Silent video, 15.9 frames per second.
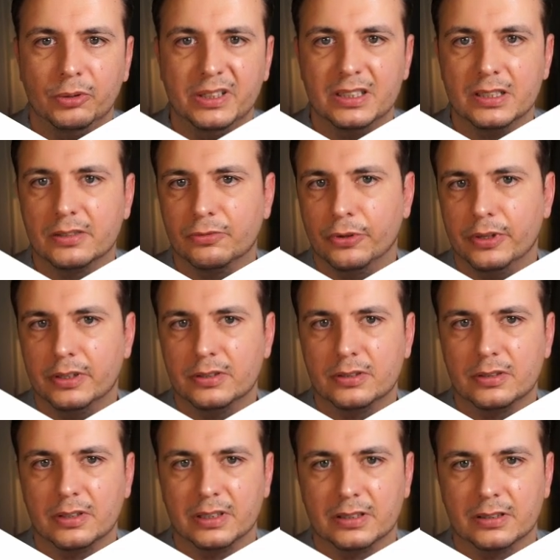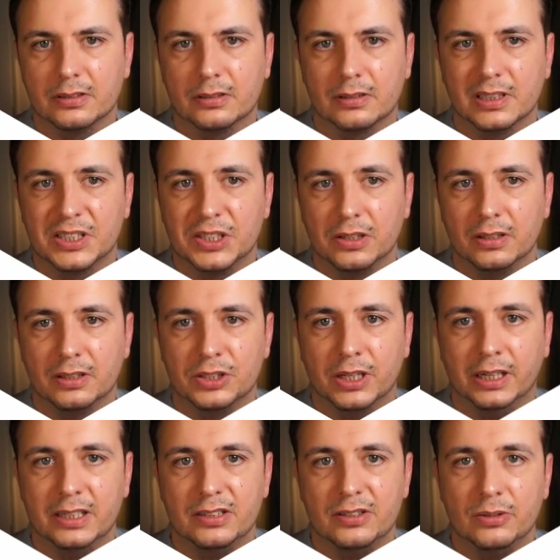reasons for this. It's the
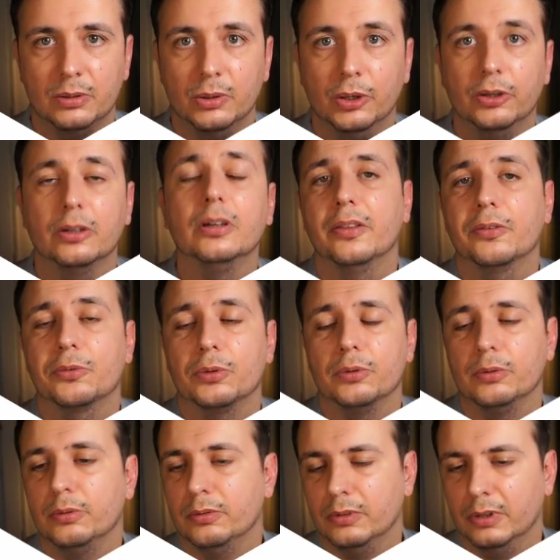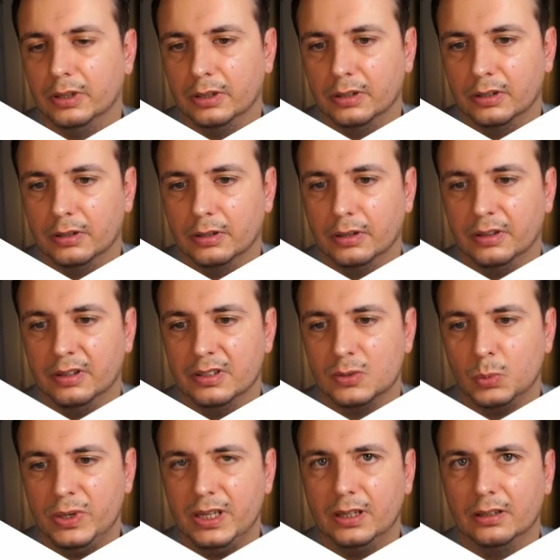Chinese New Year through this
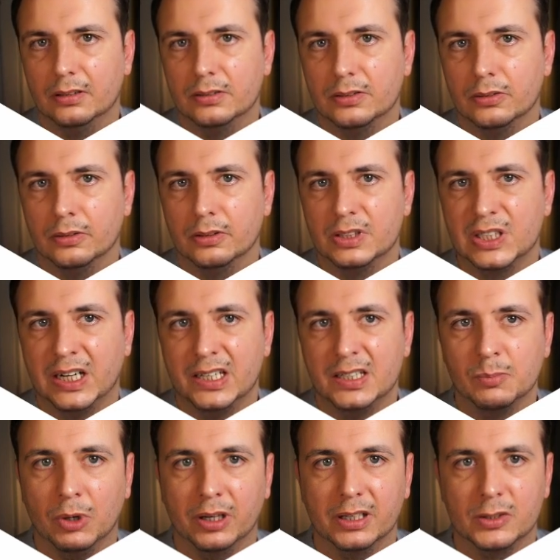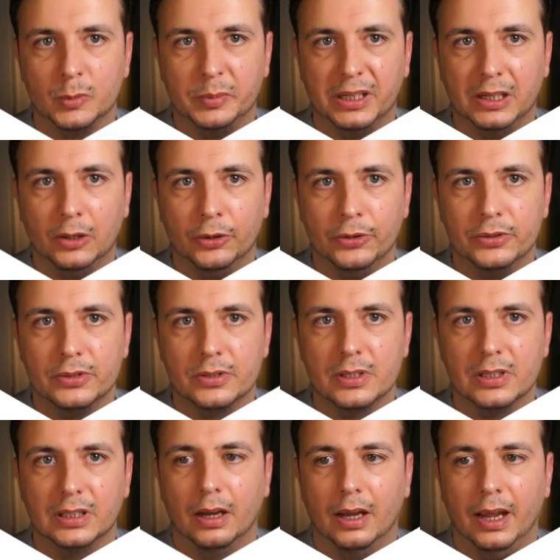week, so Chinese markets will be closed.
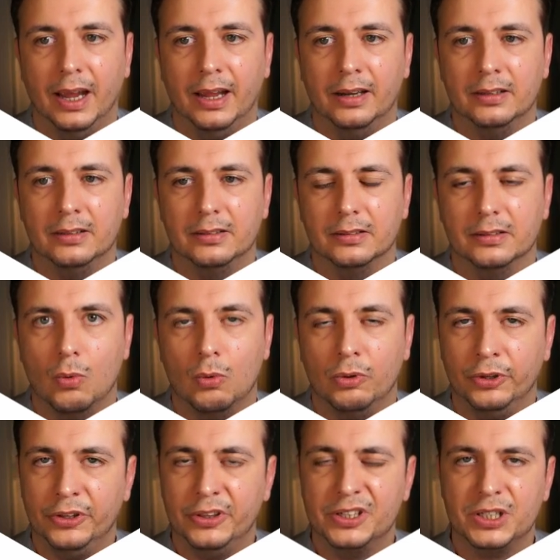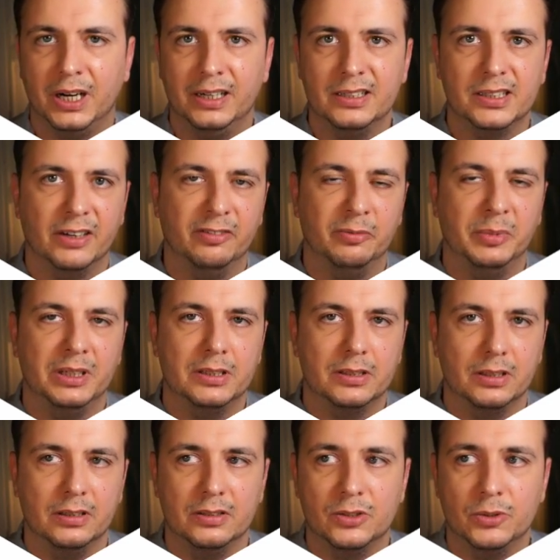And although the Chinese government
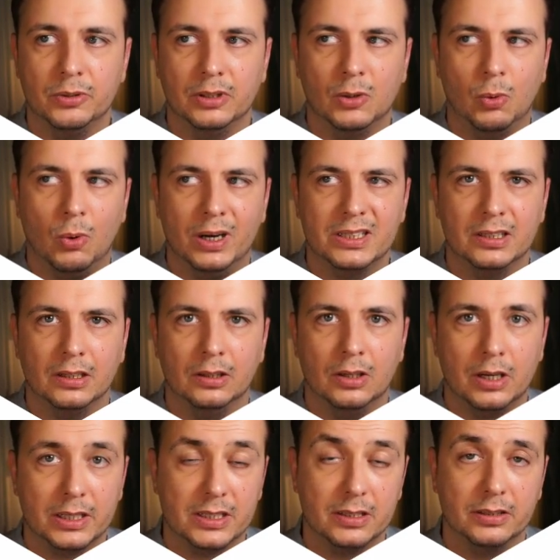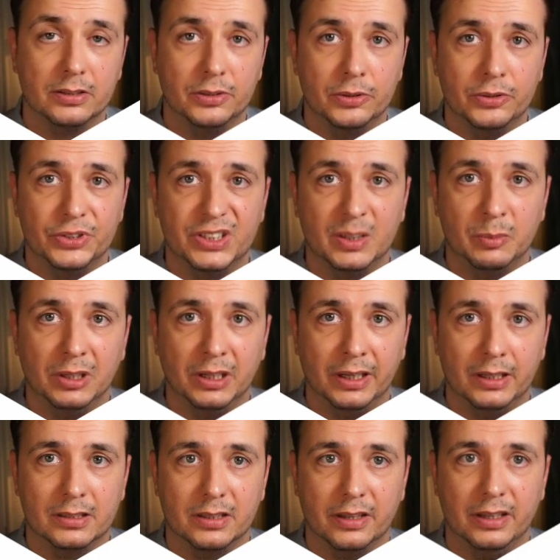is doing quite a lot to
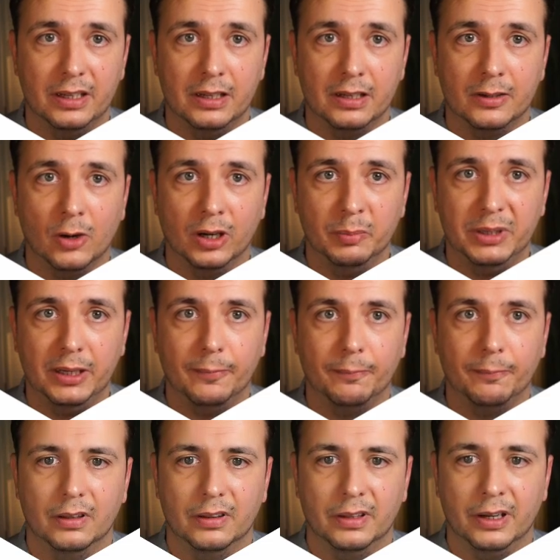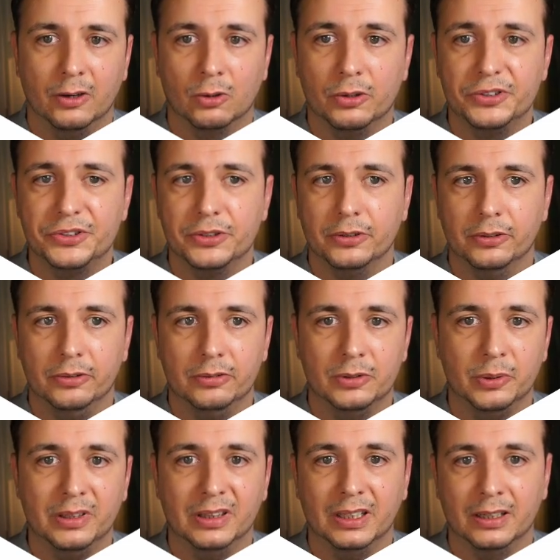stimulate the economy, they are also
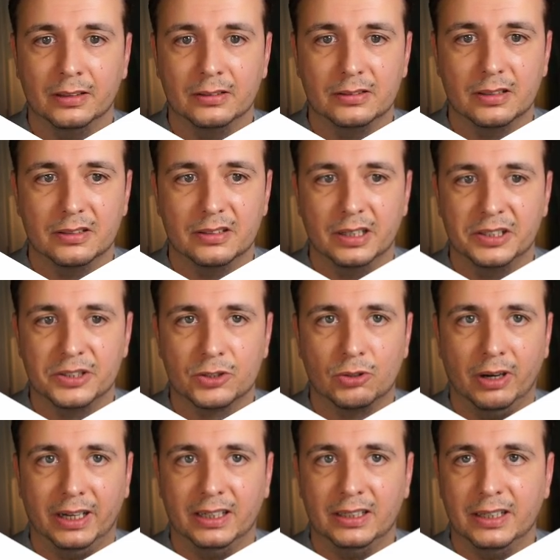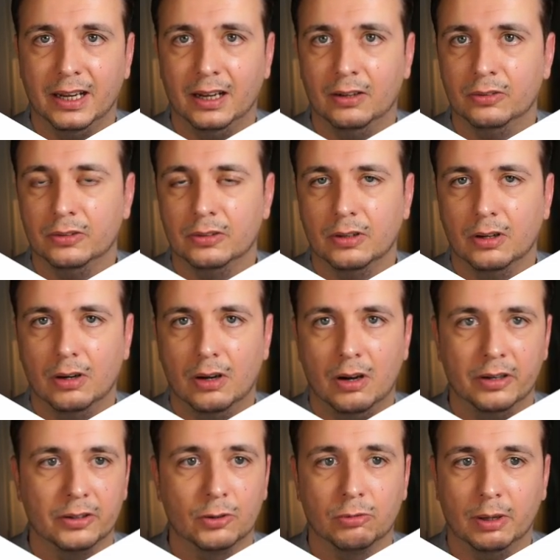doing things such as cracking down
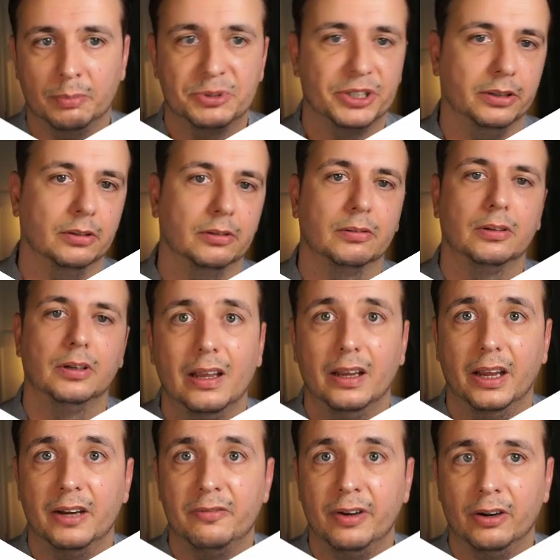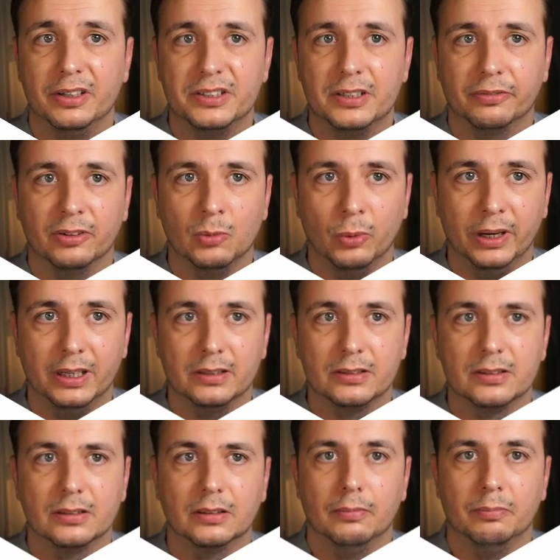on corruption in various different
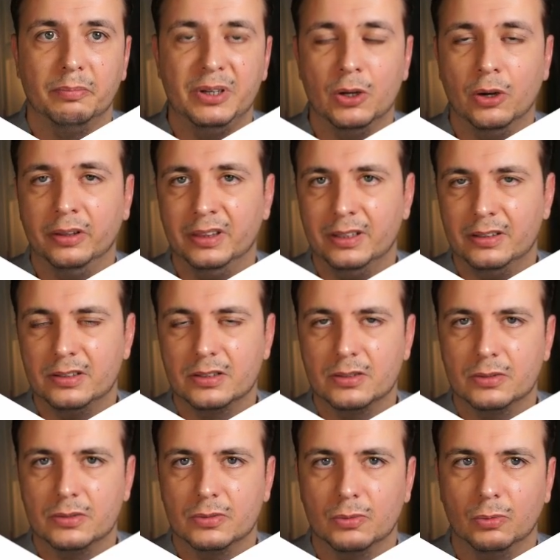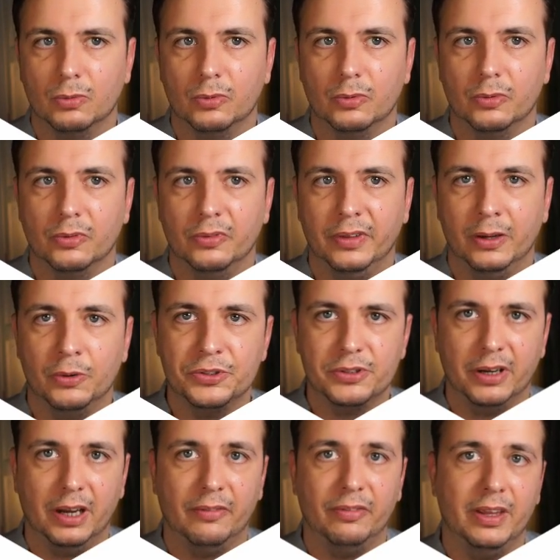ways. Beyond this, they also
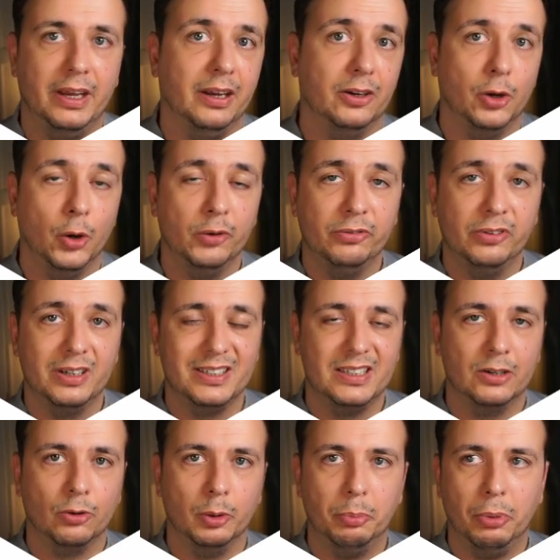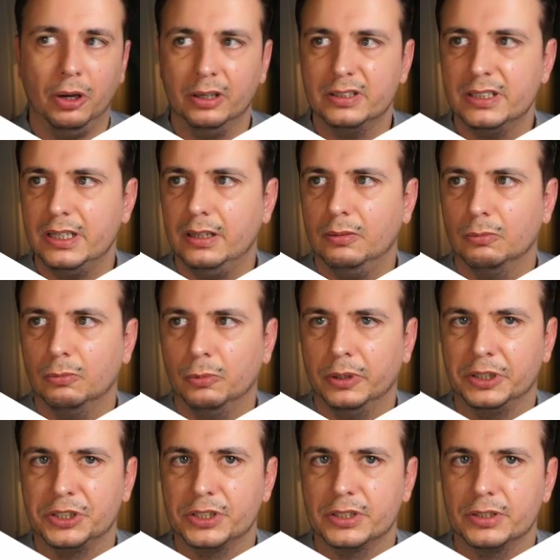have their COVID zero policy,
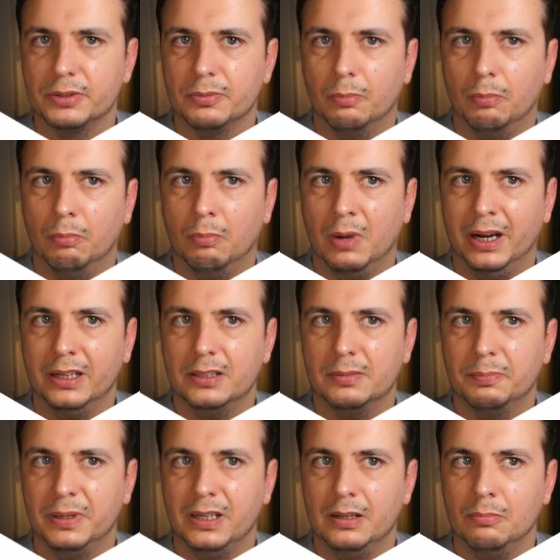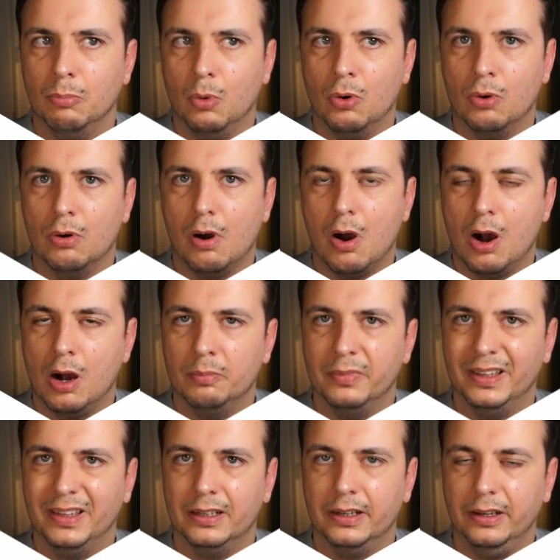which might be more harm
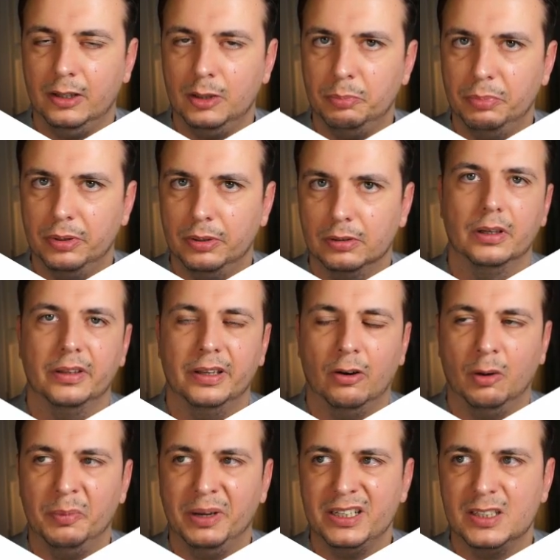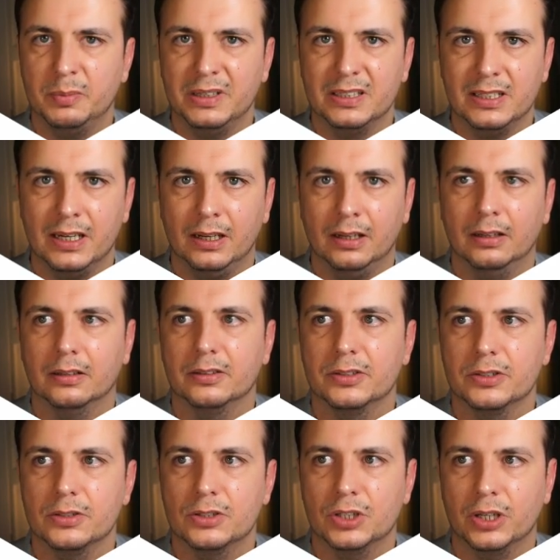than help. That remains to be seen.
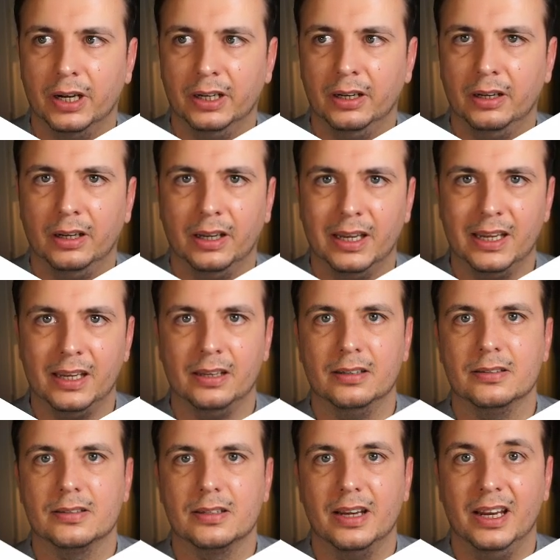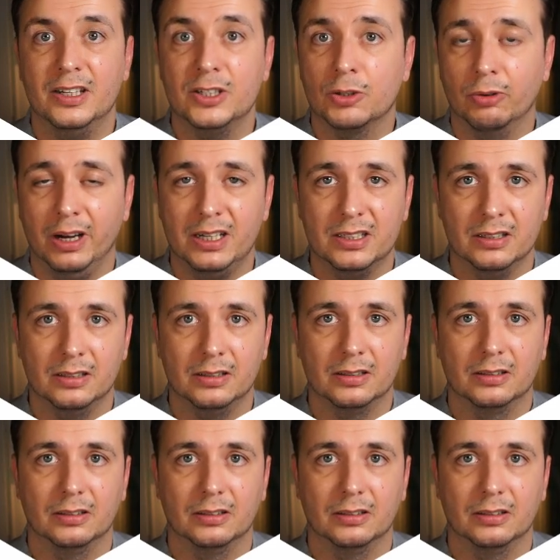China is integrated